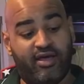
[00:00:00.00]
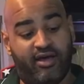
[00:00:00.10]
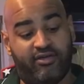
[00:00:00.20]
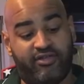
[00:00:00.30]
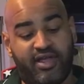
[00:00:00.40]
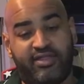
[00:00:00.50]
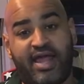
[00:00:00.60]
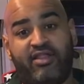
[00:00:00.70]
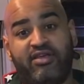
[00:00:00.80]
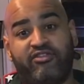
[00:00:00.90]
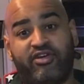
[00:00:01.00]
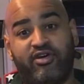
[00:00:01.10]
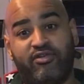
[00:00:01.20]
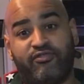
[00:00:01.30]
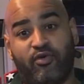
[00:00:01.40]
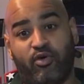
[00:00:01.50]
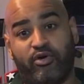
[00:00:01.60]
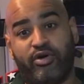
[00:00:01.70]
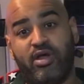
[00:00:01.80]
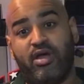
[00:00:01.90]
because not only is it good
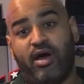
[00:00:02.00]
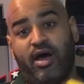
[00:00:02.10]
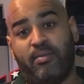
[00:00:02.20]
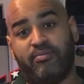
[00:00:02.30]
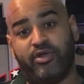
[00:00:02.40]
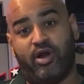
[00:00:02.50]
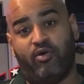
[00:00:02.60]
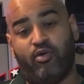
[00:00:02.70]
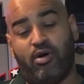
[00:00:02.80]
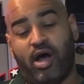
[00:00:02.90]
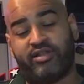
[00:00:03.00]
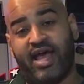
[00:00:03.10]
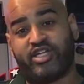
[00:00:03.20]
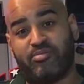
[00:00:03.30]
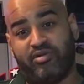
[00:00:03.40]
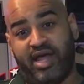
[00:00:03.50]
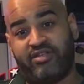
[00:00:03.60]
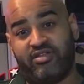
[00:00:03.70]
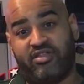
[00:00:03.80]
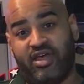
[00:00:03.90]
for attaching plants
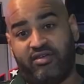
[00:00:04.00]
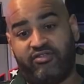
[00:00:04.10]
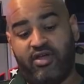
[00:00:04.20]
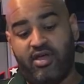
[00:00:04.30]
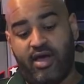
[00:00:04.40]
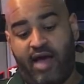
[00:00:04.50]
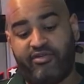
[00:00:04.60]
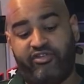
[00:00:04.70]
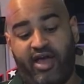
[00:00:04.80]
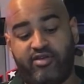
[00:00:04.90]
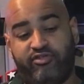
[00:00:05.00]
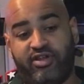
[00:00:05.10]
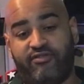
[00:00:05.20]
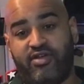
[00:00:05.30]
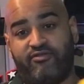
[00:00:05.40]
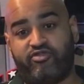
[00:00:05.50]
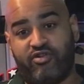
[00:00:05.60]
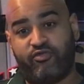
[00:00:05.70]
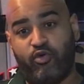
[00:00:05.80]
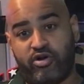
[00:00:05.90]
to things. Obviously I use it if you have
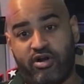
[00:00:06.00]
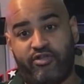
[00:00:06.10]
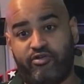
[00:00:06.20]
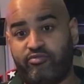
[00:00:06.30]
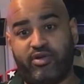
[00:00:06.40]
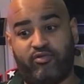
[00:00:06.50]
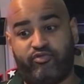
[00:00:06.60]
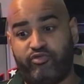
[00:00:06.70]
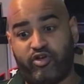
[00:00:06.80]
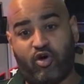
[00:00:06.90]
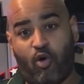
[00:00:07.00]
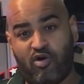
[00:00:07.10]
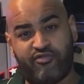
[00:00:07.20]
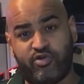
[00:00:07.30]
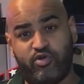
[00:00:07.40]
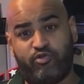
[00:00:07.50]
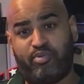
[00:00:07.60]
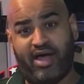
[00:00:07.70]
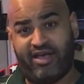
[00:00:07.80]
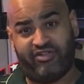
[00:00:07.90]
driftwood or other decor. If you use
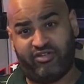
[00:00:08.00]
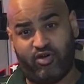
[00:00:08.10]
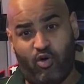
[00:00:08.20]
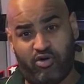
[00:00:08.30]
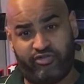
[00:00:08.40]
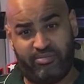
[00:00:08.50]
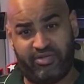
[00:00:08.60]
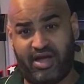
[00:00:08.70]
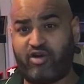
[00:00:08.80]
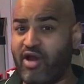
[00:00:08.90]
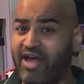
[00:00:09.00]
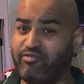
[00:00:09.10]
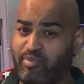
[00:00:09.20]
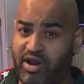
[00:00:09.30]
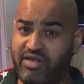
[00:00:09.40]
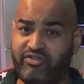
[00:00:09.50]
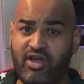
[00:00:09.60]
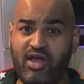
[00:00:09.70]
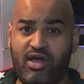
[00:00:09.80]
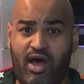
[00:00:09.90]
plastic decor or something that cracks, breaks,
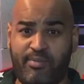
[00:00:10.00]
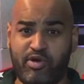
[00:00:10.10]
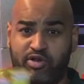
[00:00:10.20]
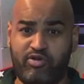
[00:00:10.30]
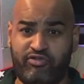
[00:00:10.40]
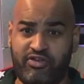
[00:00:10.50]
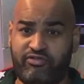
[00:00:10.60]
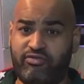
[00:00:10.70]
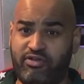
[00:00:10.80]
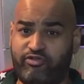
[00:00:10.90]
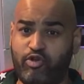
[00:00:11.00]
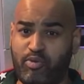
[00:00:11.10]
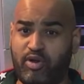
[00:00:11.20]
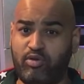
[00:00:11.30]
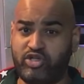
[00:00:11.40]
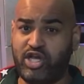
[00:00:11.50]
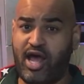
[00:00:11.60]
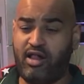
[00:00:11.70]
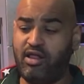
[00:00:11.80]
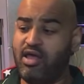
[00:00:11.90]
you can use this Superglue
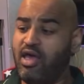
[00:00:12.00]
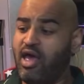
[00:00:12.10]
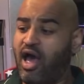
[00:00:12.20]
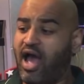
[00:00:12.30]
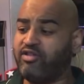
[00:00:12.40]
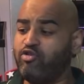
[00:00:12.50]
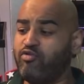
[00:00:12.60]
gel. I do